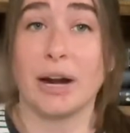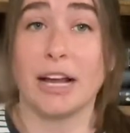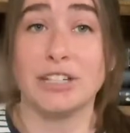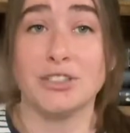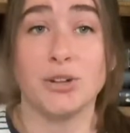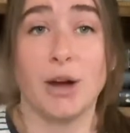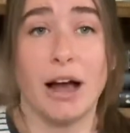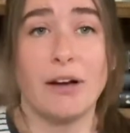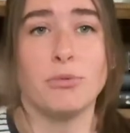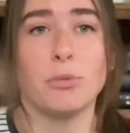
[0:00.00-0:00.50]
I
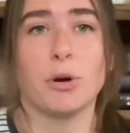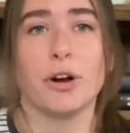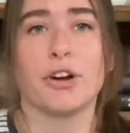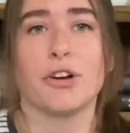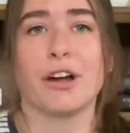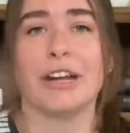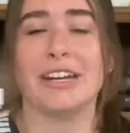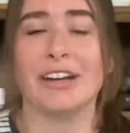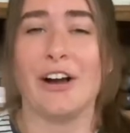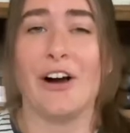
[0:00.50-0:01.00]
do have more
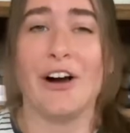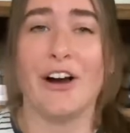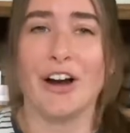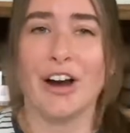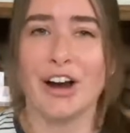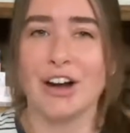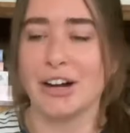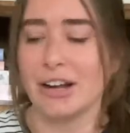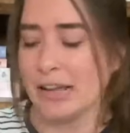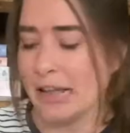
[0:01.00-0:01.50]
green
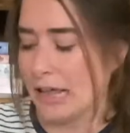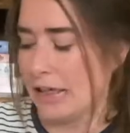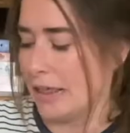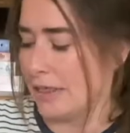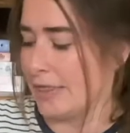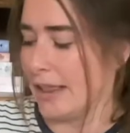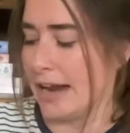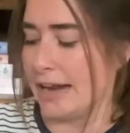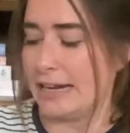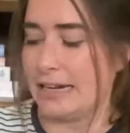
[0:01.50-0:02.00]
yarn
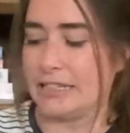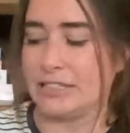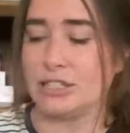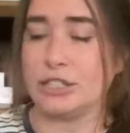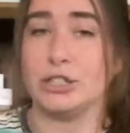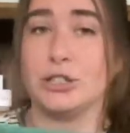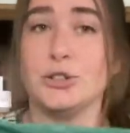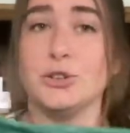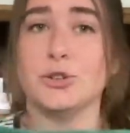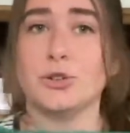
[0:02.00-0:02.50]
that I need to
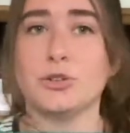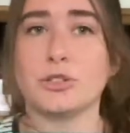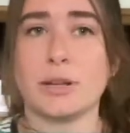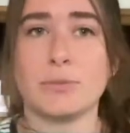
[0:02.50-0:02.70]
use.